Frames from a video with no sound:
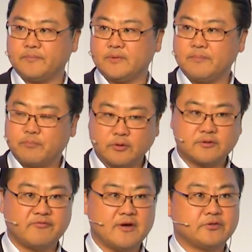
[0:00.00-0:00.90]

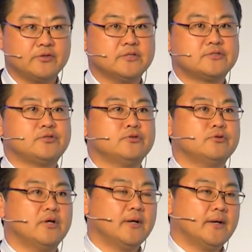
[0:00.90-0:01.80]
important factors is
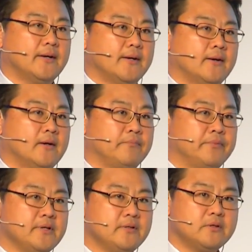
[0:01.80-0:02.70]
to
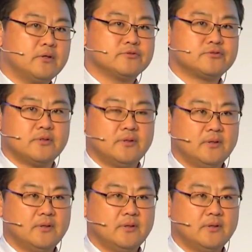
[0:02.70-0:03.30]
bring those